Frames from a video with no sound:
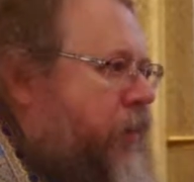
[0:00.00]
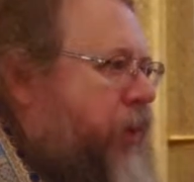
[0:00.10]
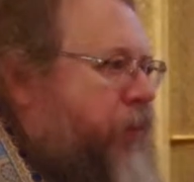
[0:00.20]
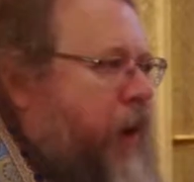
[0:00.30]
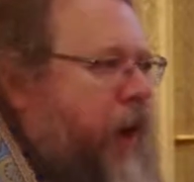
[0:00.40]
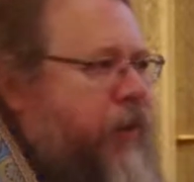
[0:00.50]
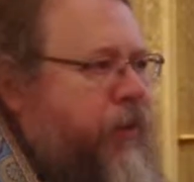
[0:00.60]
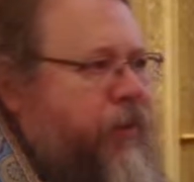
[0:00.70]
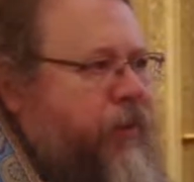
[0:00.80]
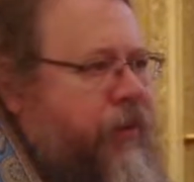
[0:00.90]
but
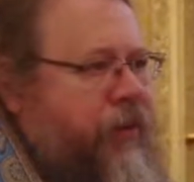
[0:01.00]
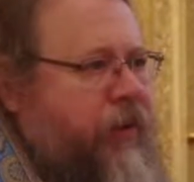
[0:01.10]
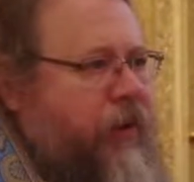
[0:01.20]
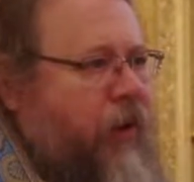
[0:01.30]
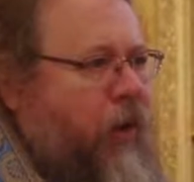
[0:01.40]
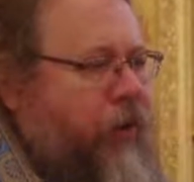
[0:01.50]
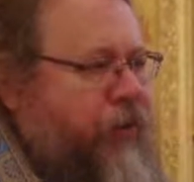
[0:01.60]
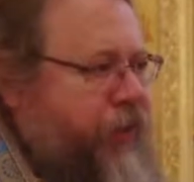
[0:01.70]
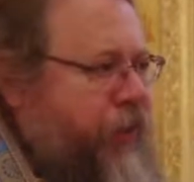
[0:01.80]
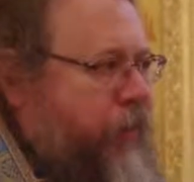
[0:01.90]
rather
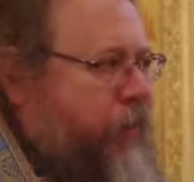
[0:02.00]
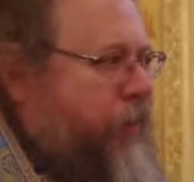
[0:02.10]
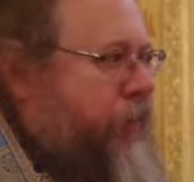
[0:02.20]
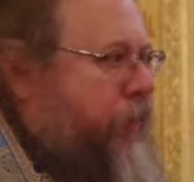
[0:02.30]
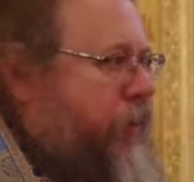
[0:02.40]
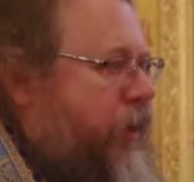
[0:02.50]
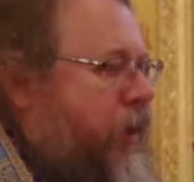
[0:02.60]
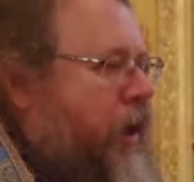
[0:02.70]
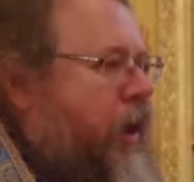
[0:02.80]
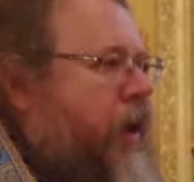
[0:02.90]
also
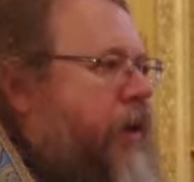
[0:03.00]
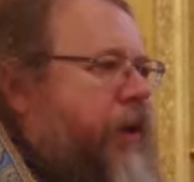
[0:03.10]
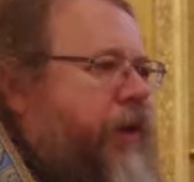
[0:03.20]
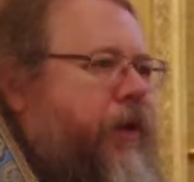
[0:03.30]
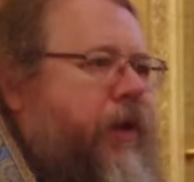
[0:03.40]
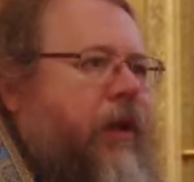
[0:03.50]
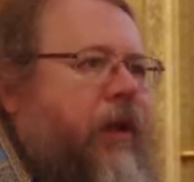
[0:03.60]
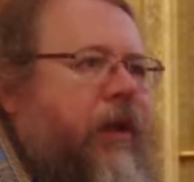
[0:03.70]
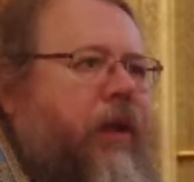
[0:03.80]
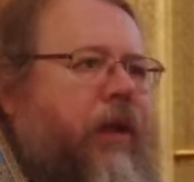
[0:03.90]
that
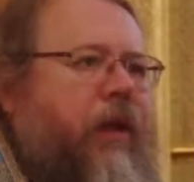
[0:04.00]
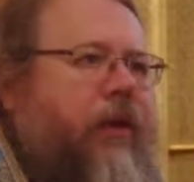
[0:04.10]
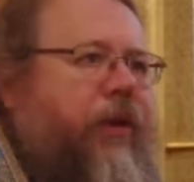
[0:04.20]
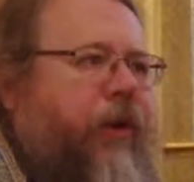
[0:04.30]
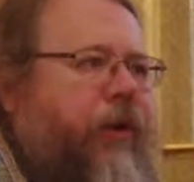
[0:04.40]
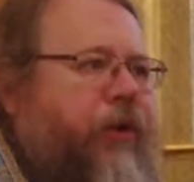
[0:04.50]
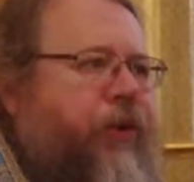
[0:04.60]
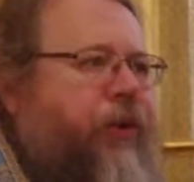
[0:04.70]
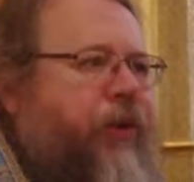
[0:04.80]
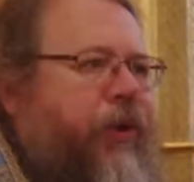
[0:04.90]
those
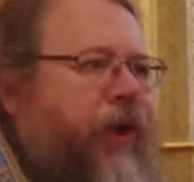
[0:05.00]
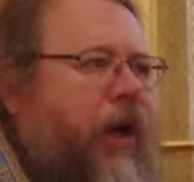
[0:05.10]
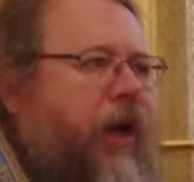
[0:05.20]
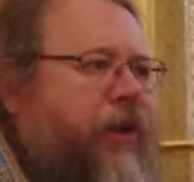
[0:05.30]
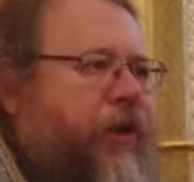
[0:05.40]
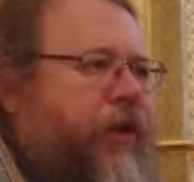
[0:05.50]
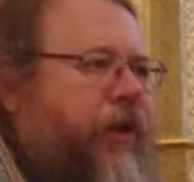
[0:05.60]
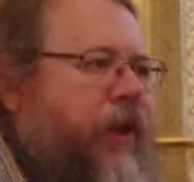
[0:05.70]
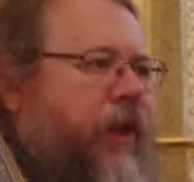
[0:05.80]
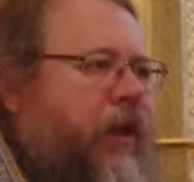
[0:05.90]
who thought
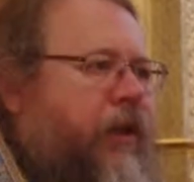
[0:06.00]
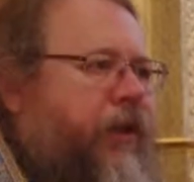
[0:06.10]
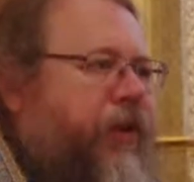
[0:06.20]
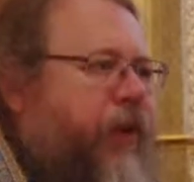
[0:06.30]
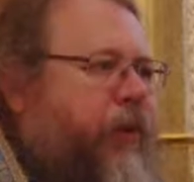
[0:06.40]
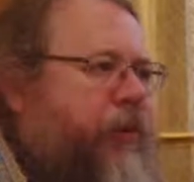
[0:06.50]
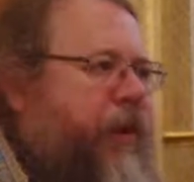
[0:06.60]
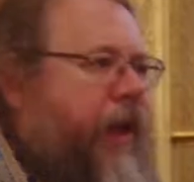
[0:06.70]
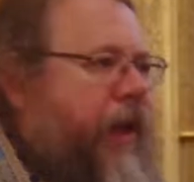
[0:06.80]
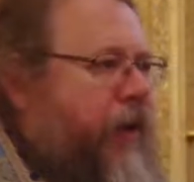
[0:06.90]
that they would be
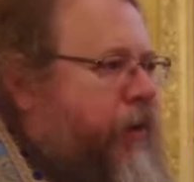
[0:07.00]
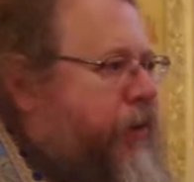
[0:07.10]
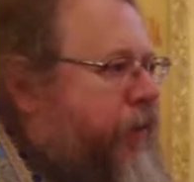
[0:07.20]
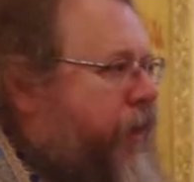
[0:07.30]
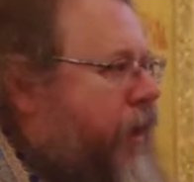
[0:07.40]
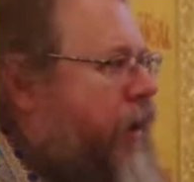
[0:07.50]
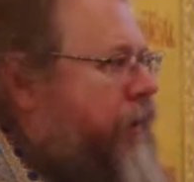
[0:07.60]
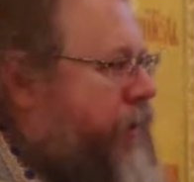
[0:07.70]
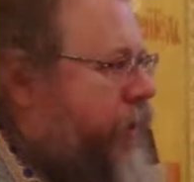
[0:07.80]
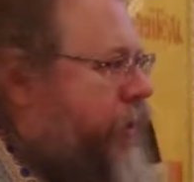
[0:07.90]
heirs of the
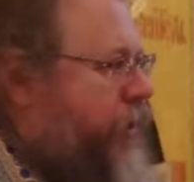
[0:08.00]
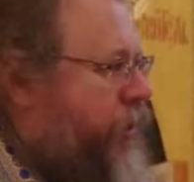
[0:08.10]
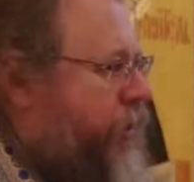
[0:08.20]
covenant